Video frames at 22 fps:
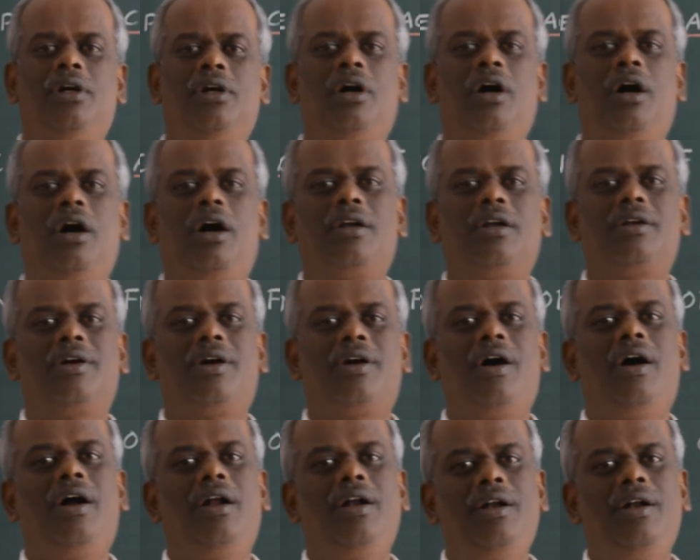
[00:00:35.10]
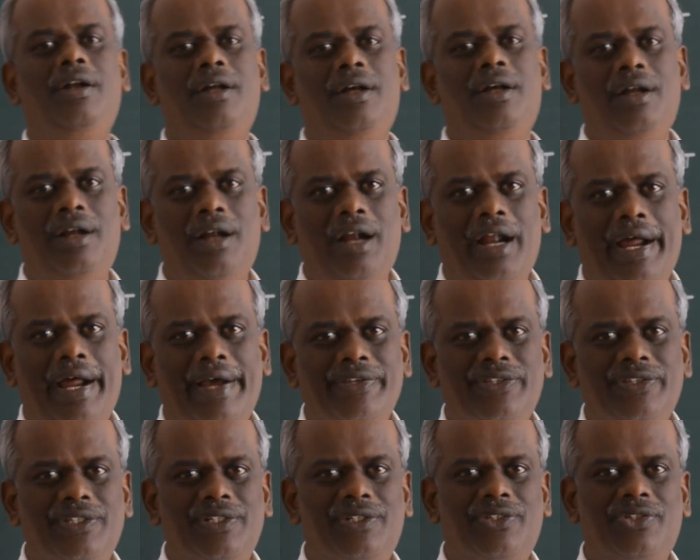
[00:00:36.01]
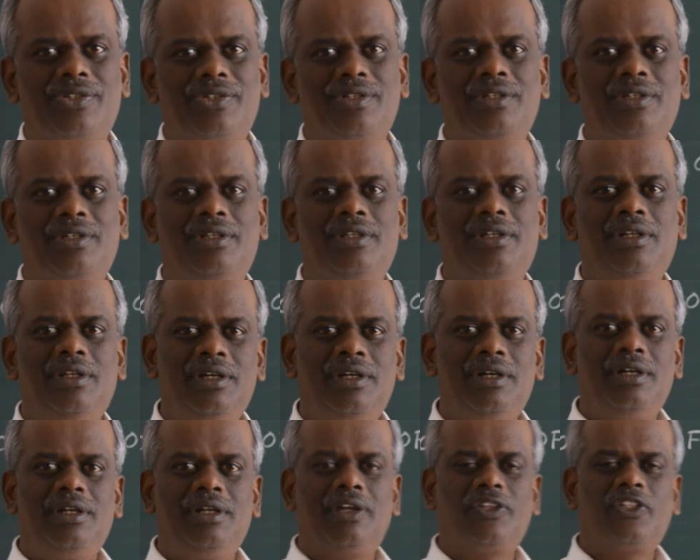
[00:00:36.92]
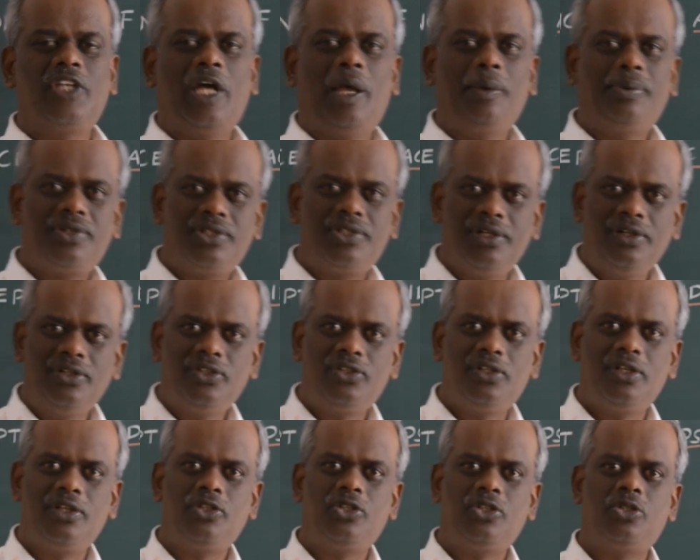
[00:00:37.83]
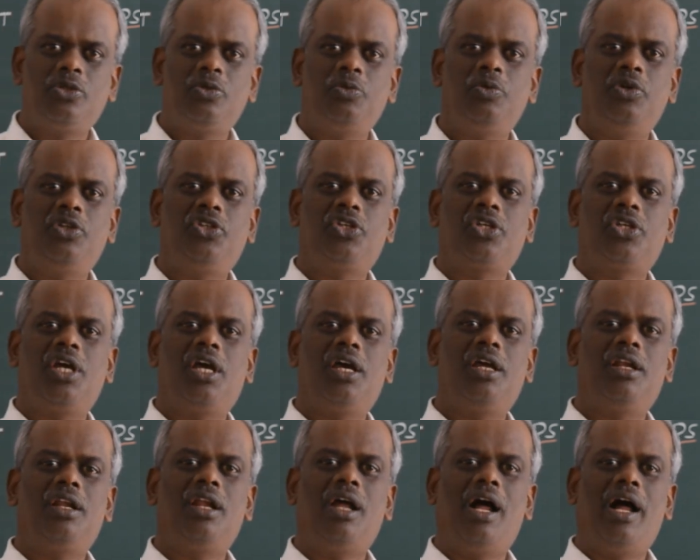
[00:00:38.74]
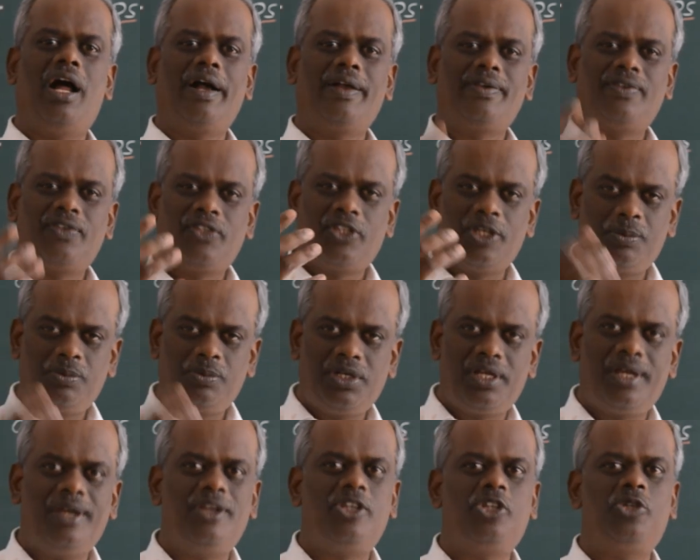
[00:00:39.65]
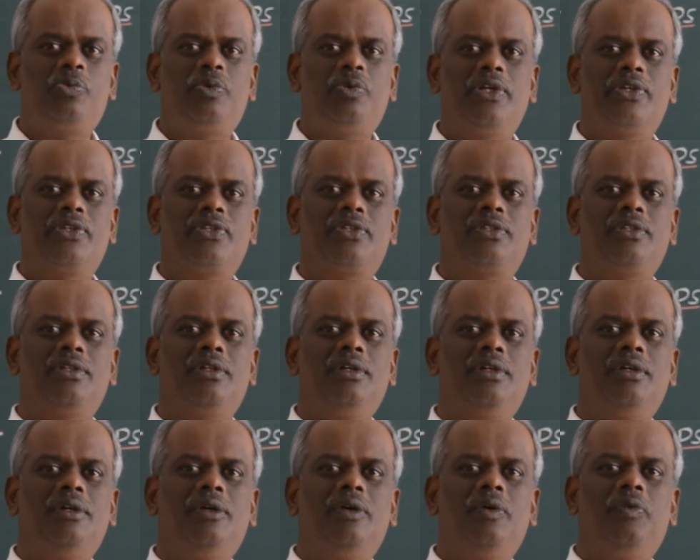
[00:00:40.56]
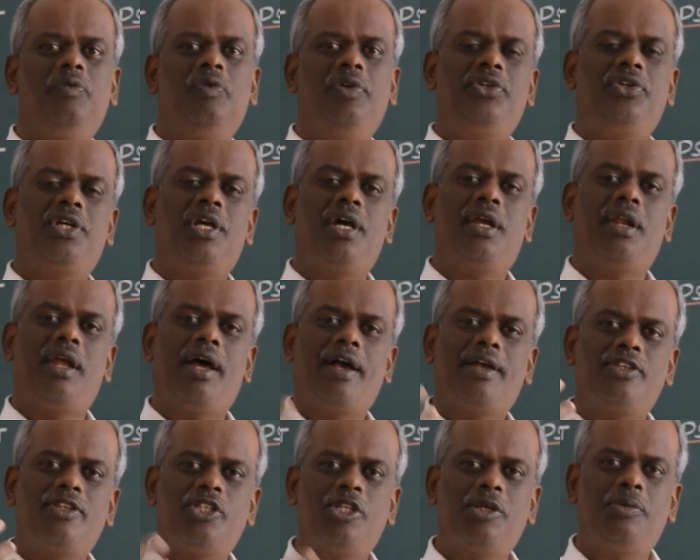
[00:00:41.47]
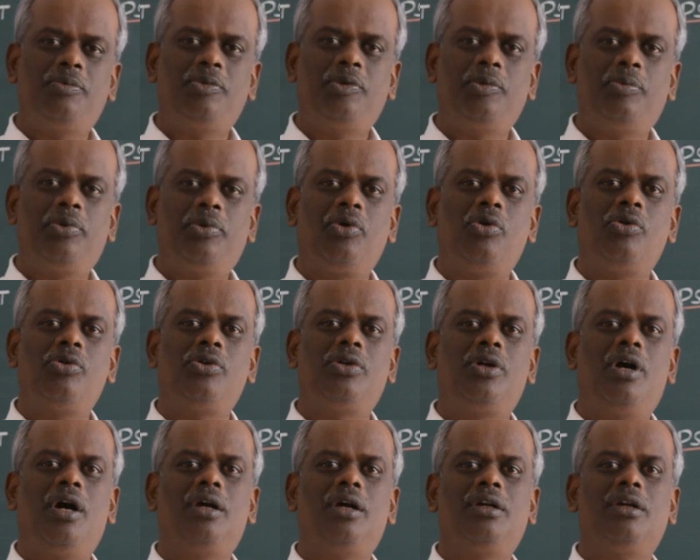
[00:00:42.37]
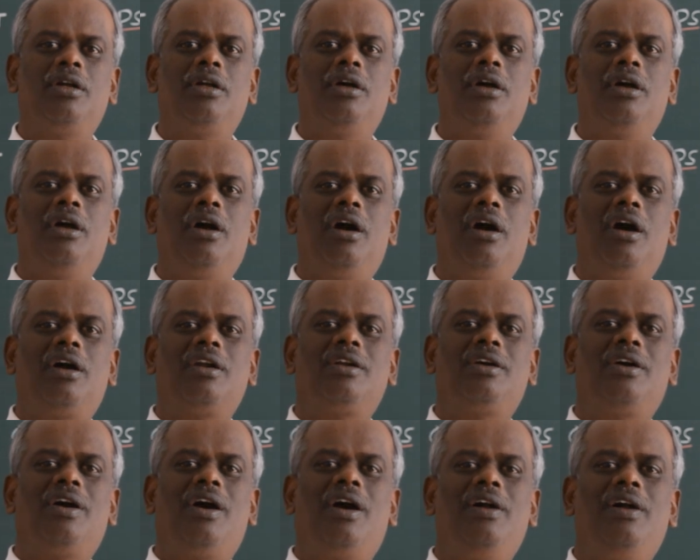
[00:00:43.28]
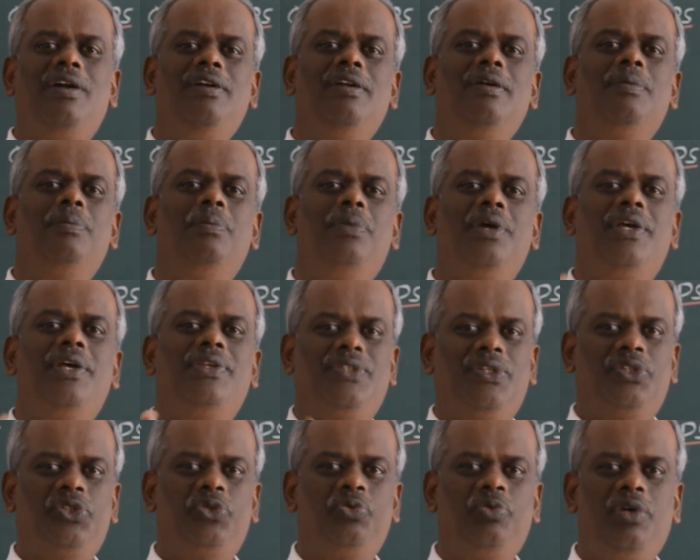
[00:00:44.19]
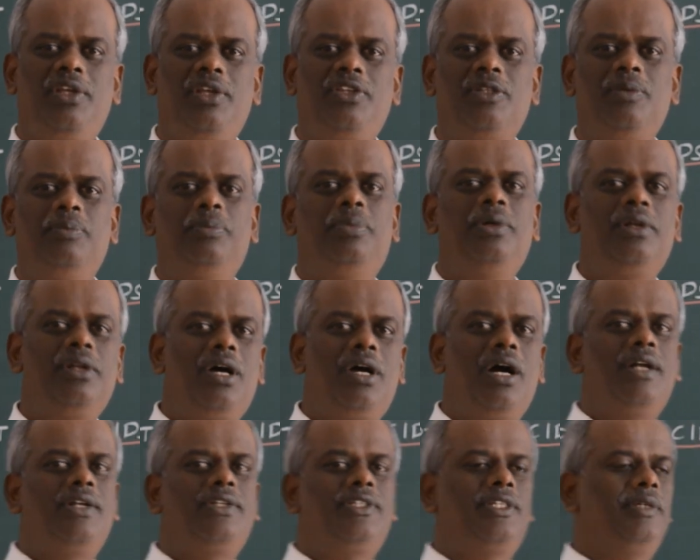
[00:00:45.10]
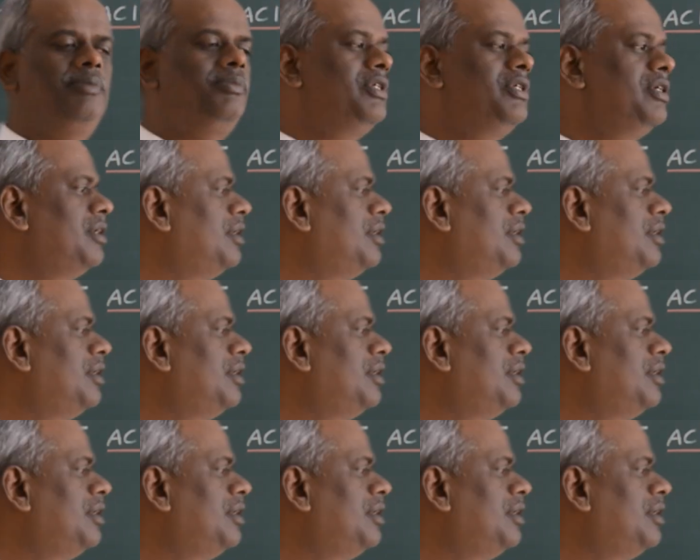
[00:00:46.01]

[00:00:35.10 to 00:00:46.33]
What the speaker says: are called acids. The substances which can accept H plus, which can accept proton, are called bases. Very simple concept.